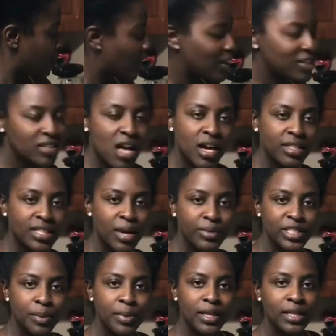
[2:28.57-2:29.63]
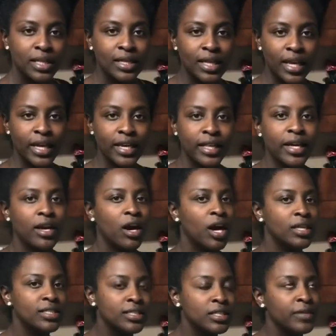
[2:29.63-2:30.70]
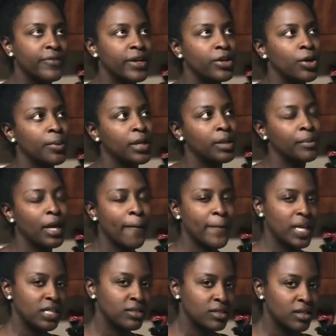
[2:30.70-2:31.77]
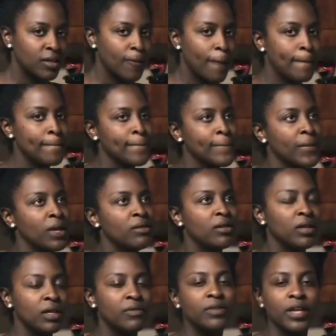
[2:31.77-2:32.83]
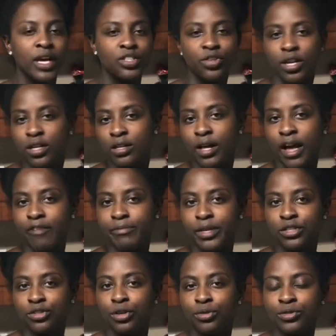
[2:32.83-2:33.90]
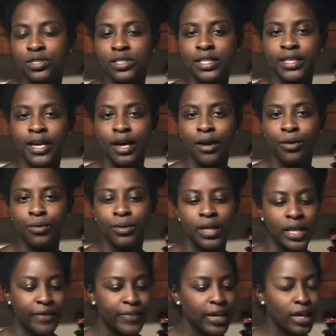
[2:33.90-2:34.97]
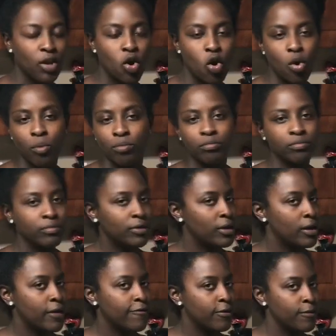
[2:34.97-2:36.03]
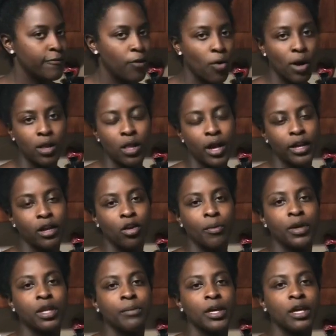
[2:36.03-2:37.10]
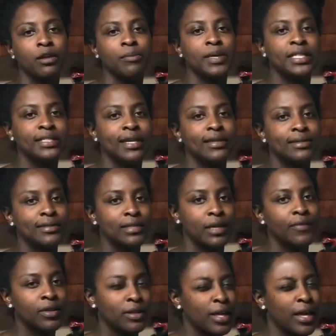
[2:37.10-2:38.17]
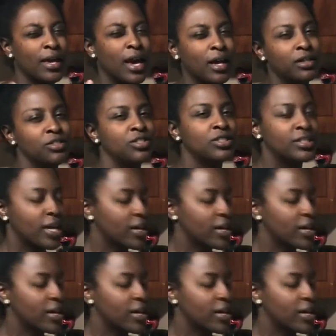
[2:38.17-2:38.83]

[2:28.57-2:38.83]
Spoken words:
not as long as I would typically like. Like honestly, if I know I'm gonna make pizza in the evening, I try to have my dough sitting out, like if I get home from 4 o'clock and then I'm gonna make pizza at 7, like kind of just